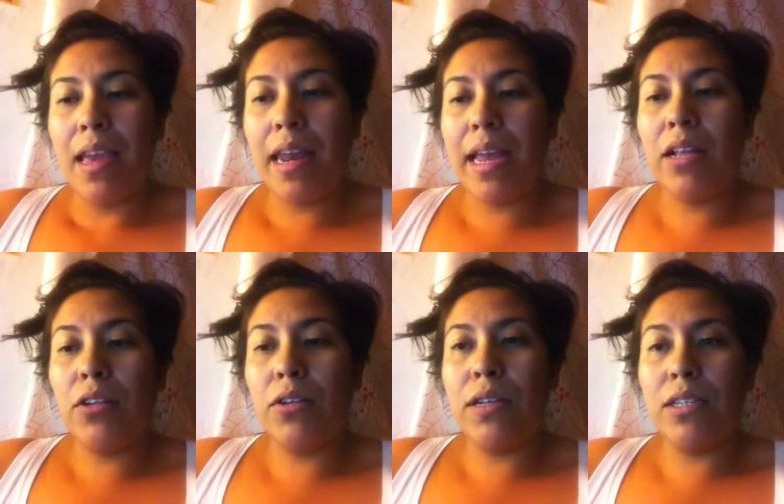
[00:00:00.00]
And I
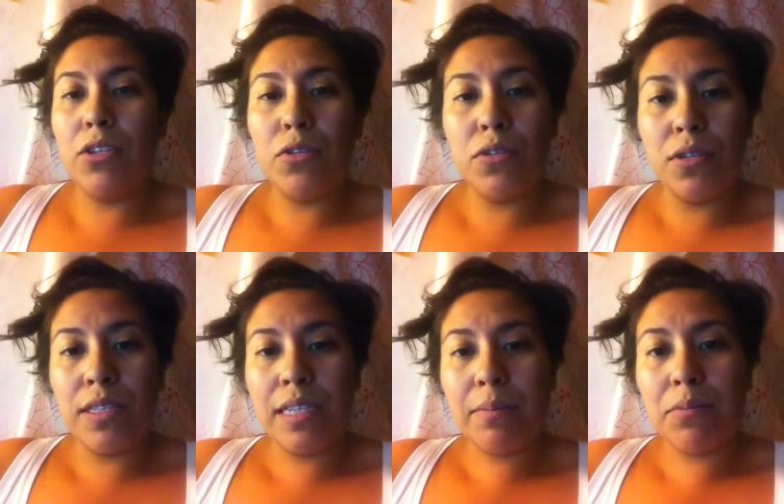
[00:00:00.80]
included two
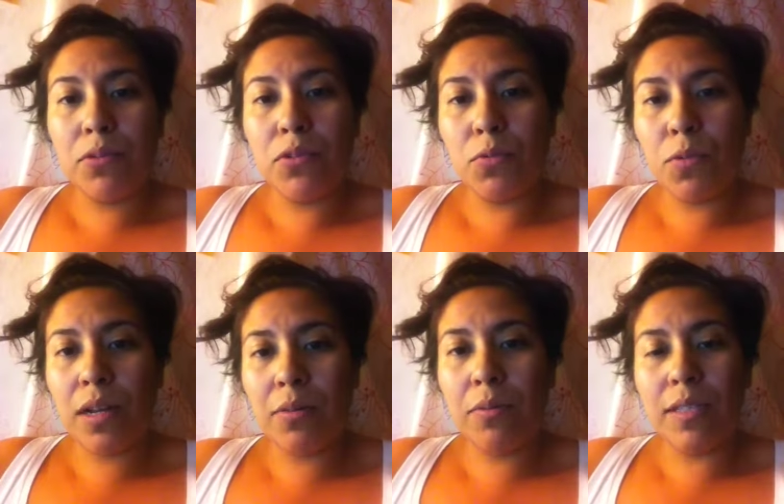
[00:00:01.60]
student samples.
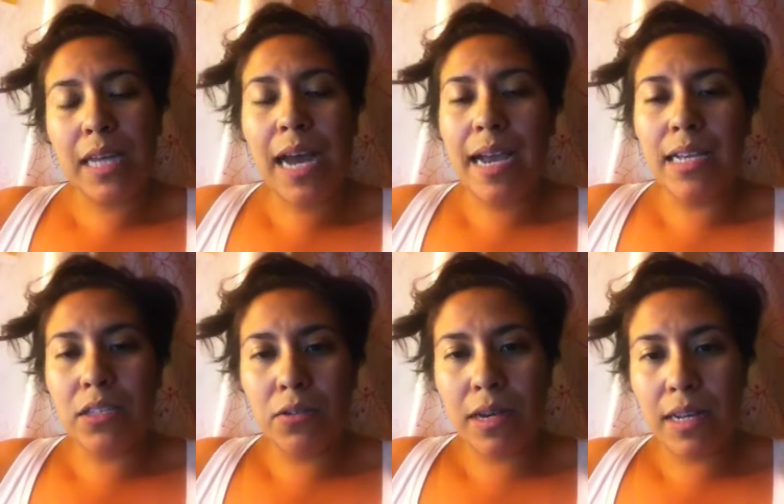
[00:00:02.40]
One was the
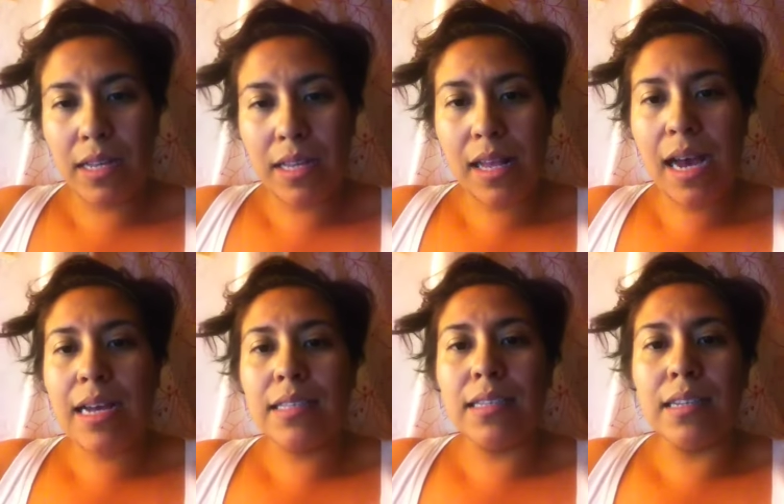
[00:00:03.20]
highest grade in the
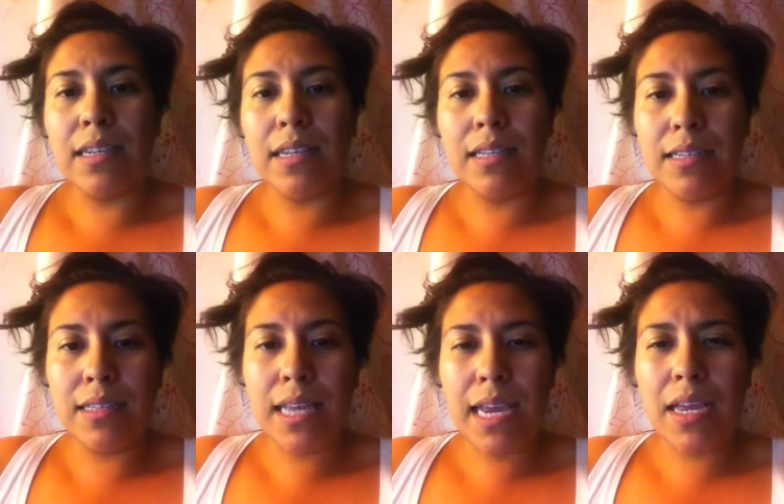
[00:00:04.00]
class, and the
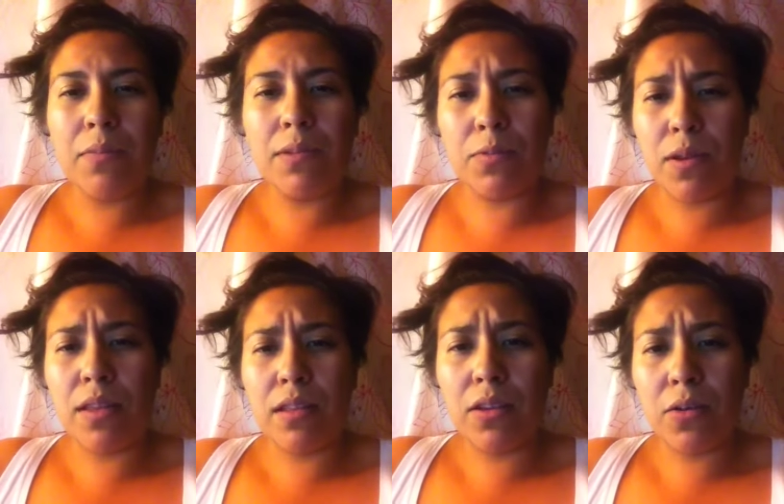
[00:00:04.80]
second was one of
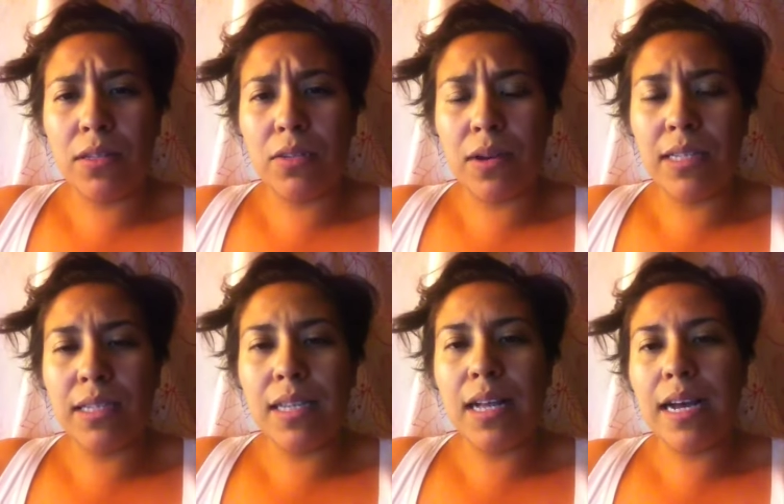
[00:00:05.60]
the lowest grades
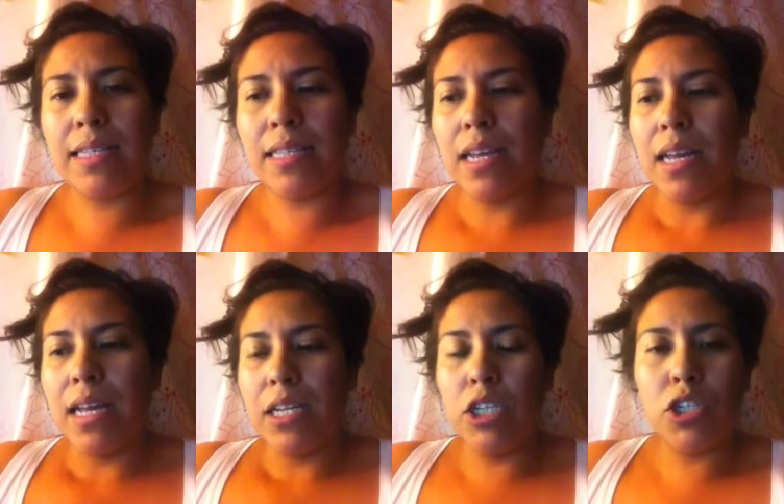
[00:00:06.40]
in the class,
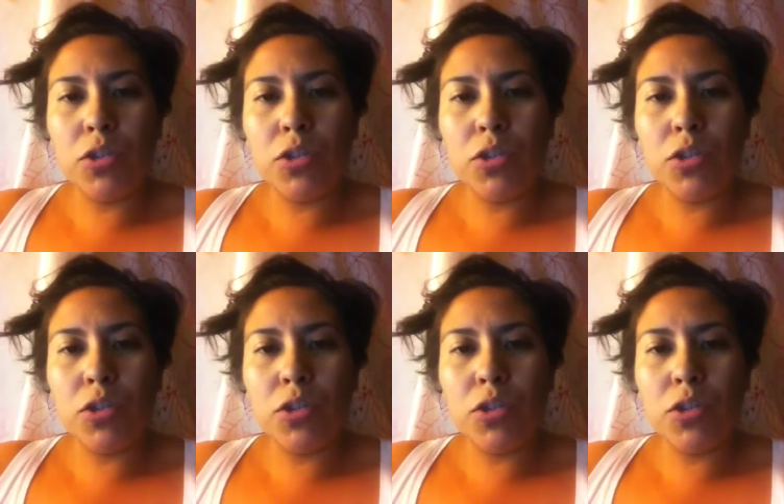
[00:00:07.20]
just